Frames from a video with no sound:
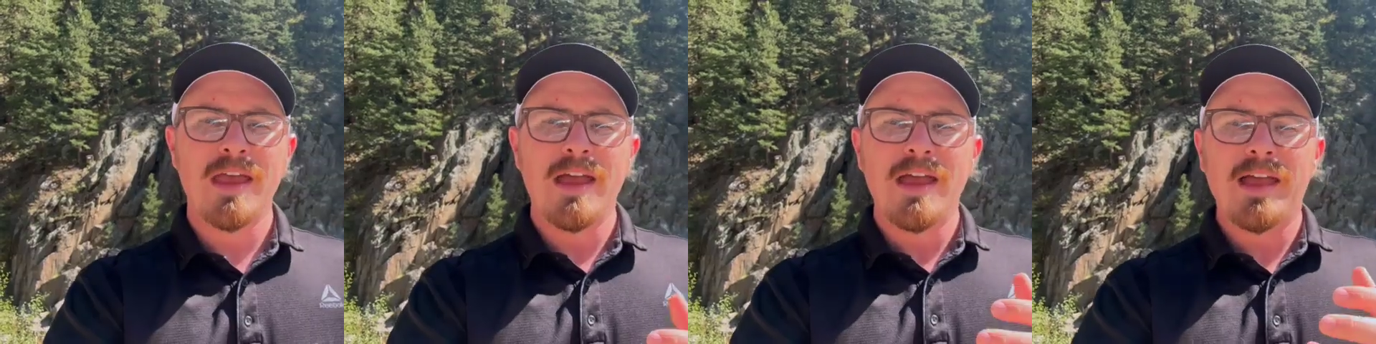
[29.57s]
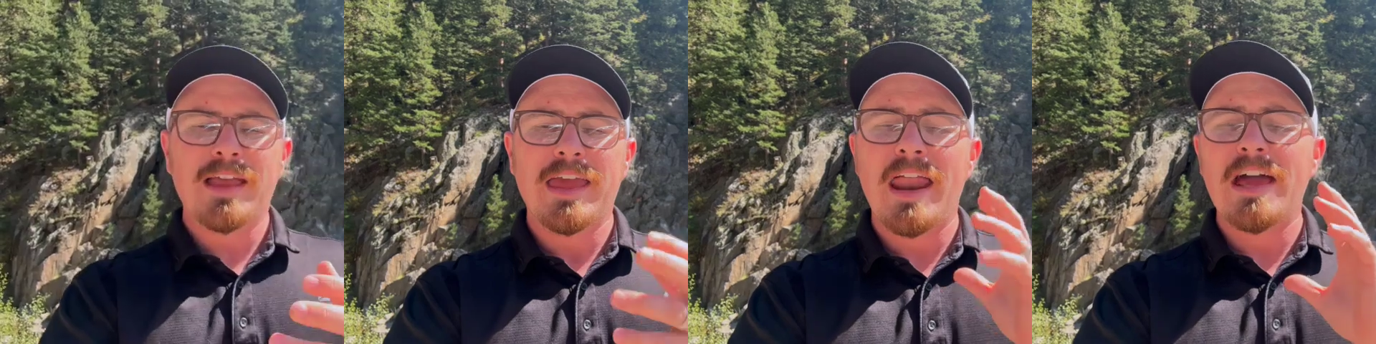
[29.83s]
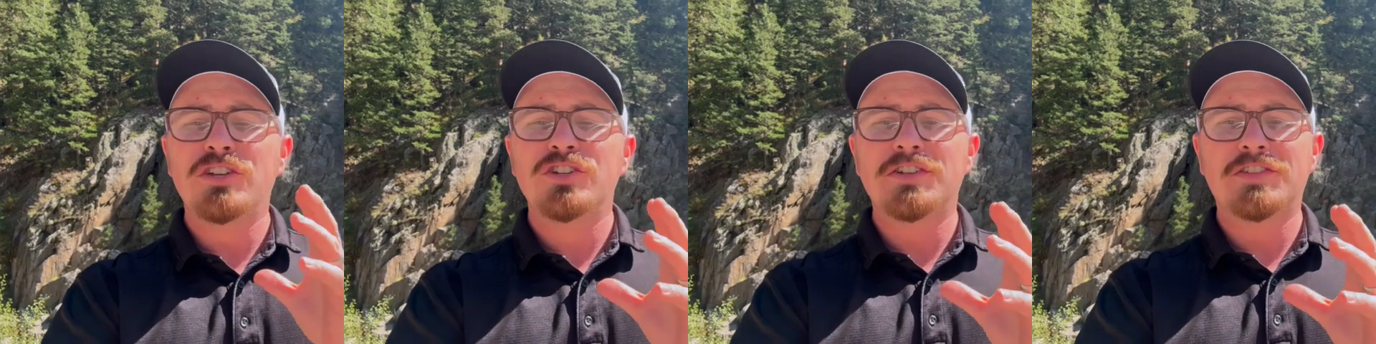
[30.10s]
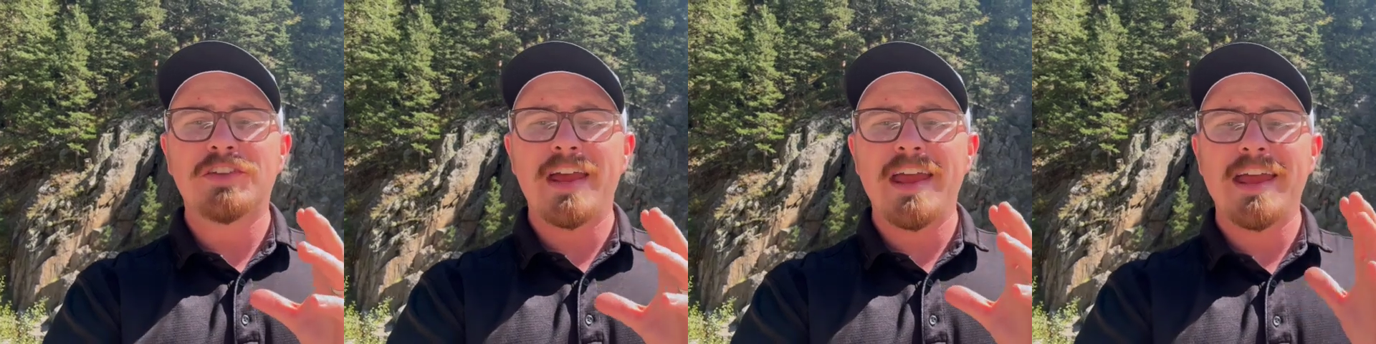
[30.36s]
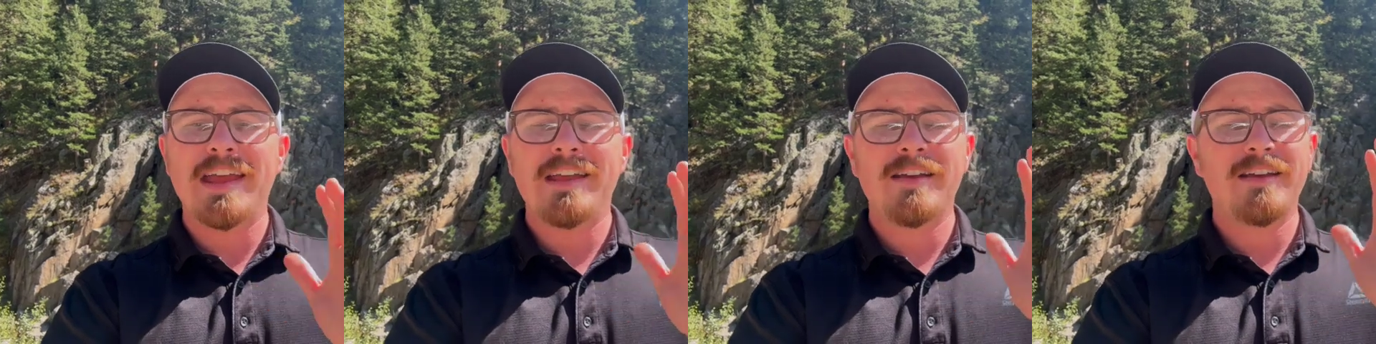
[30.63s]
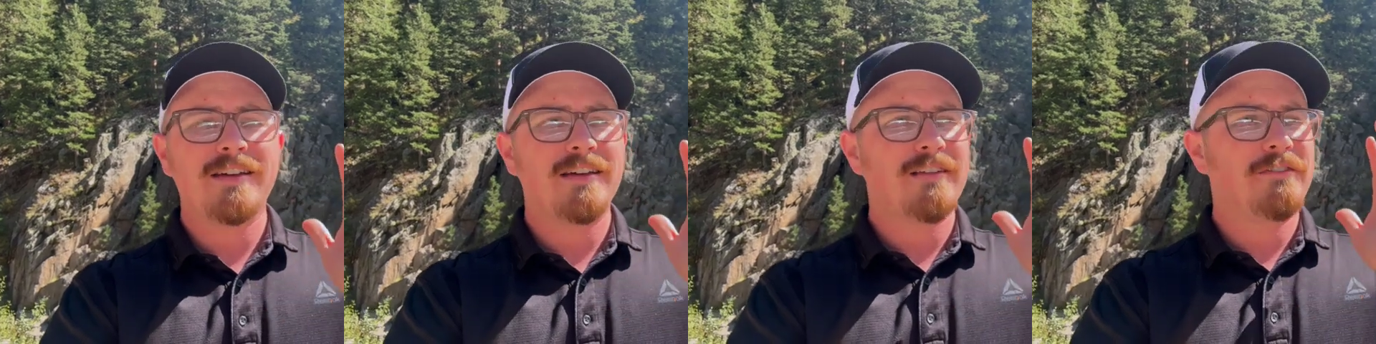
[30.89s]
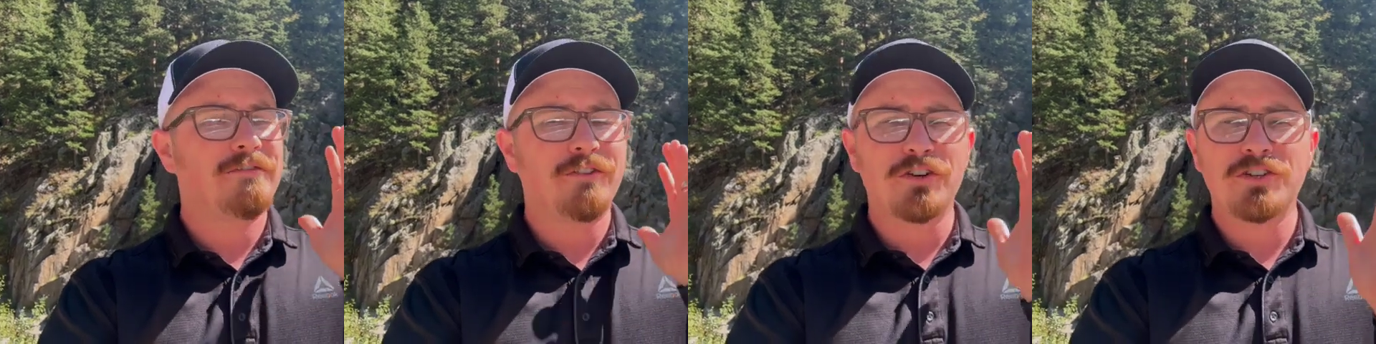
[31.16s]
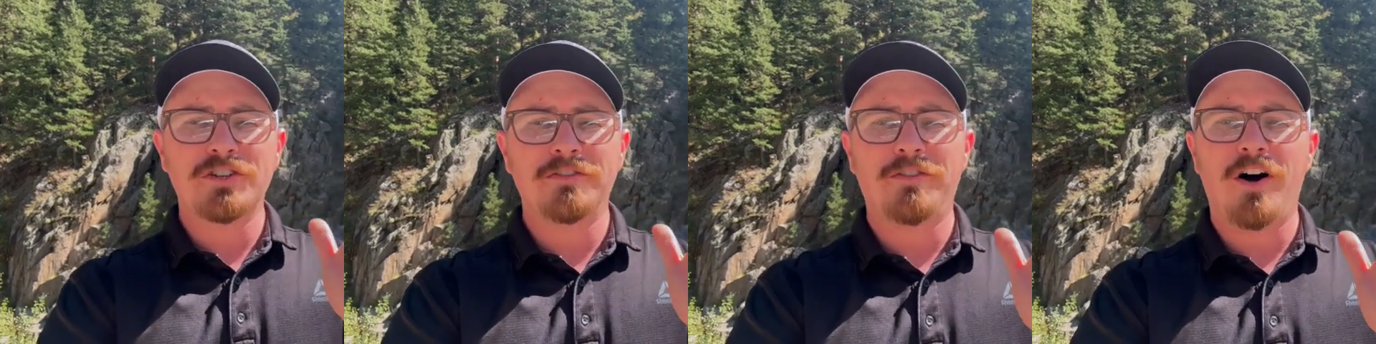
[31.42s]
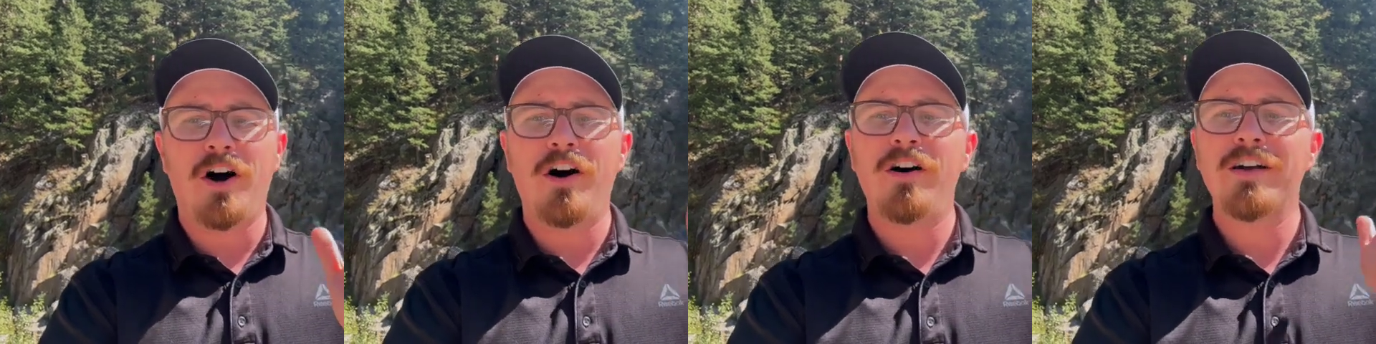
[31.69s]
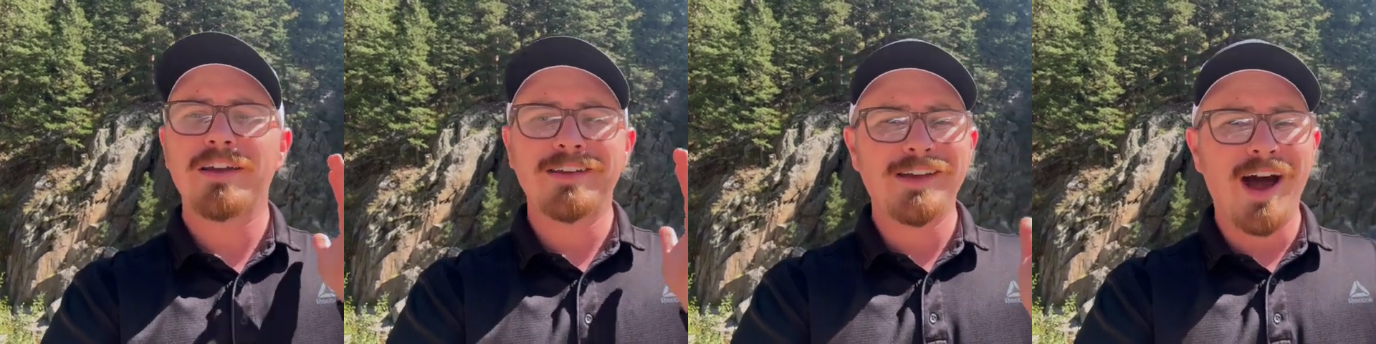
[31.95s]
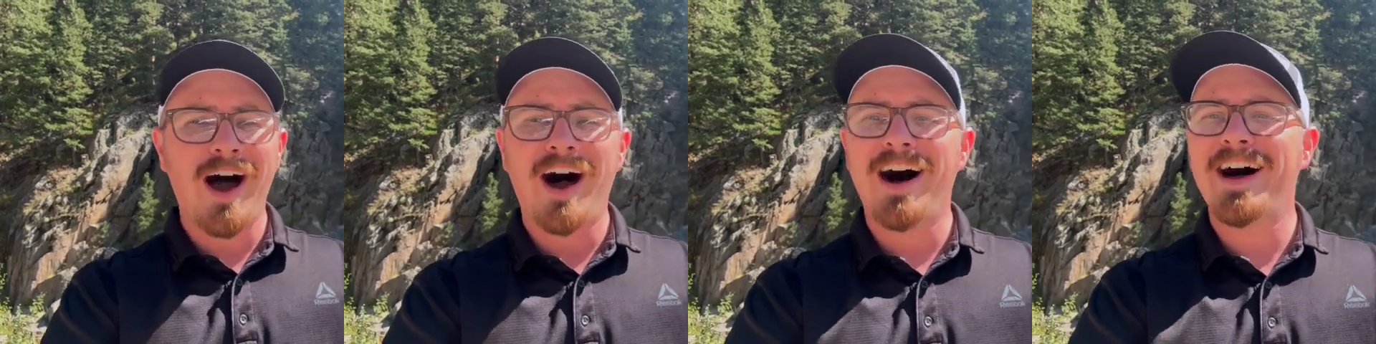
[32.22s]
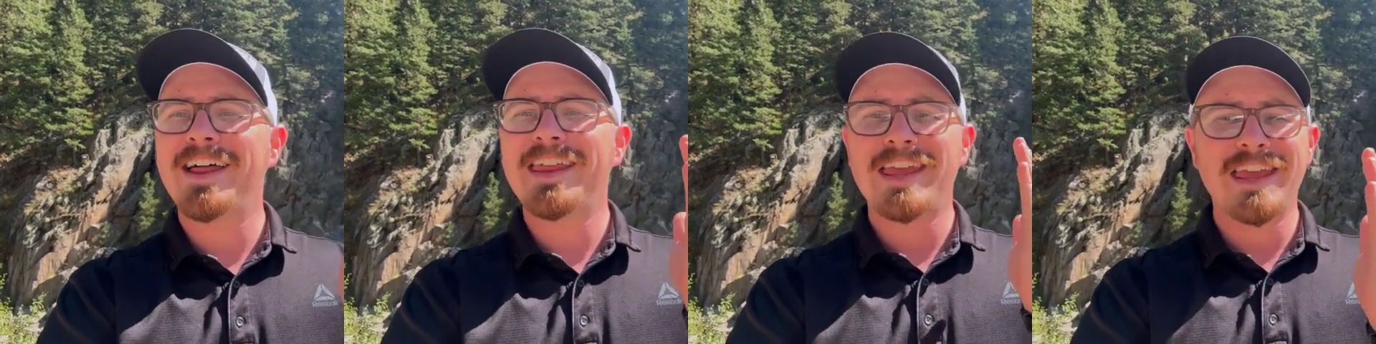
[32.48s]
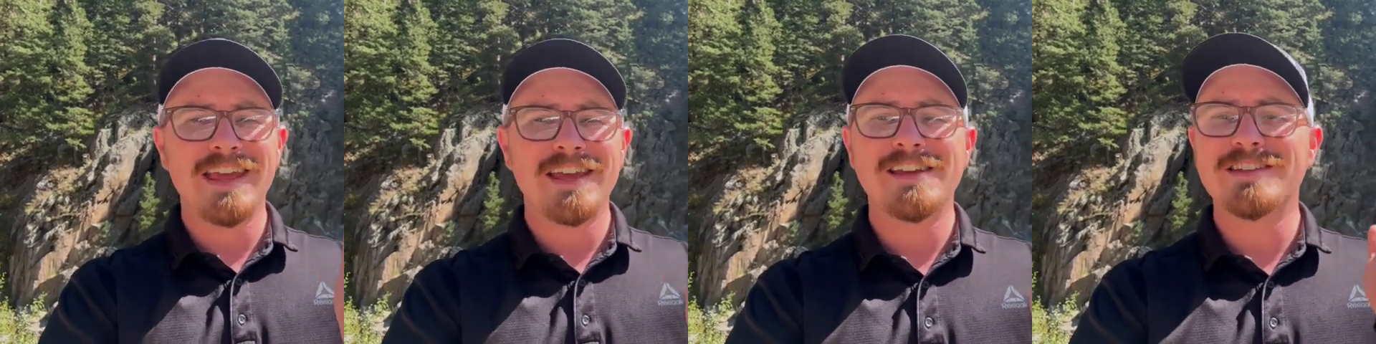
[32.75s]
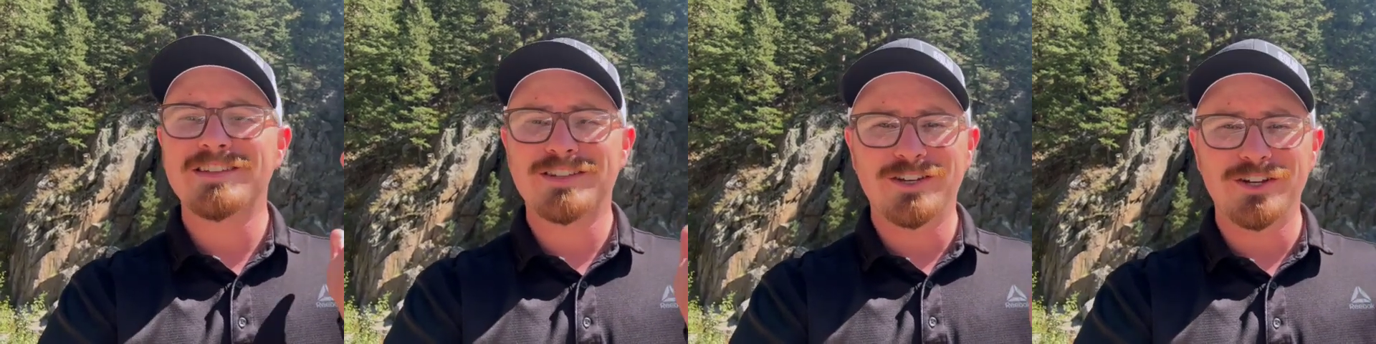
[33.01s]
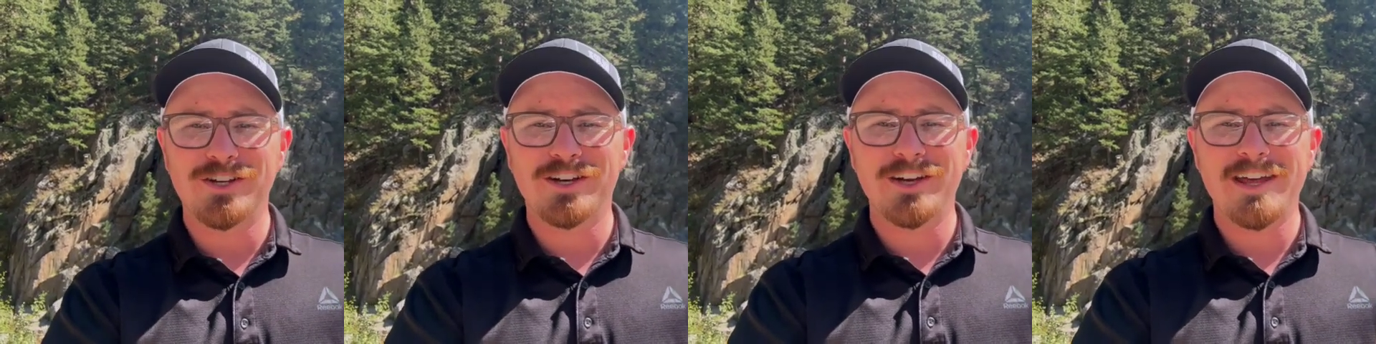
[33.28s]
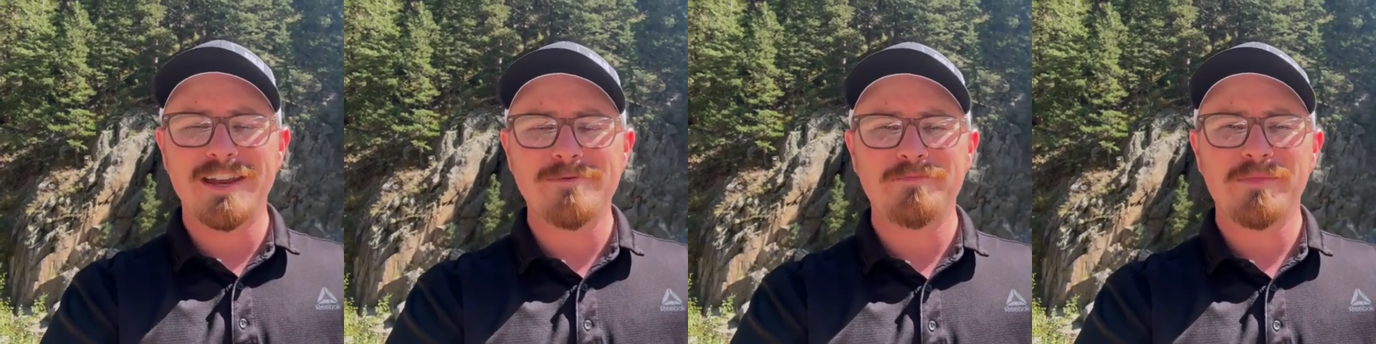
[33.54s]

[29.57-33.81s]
Can I just say, first of all, God is good.